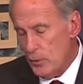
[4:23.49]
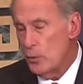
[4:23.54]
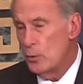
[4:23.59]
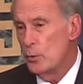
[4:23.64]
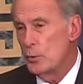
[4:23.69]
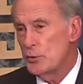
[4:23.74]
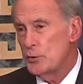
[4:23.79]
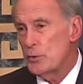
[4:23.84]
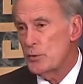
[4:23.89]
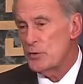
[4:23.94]
to
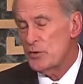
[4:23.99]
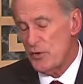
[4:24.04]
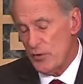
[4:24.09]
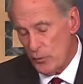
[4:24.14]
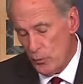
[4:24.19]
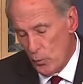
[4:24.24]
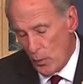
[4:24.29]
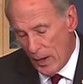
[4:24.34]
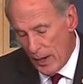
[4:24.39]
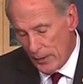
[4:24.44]
Hoosiers
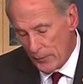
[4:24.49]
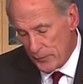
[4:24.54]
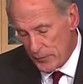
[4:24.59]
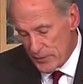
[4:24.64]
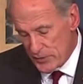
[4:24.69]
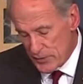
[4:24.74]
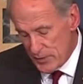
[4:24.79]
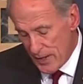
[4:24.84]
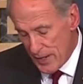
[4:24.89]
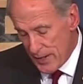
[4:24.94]
throughout
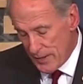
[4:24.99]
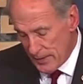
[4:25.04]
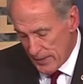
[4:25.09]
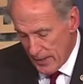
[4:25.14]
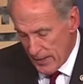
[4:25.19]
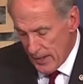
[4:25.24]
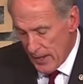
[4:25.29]
the state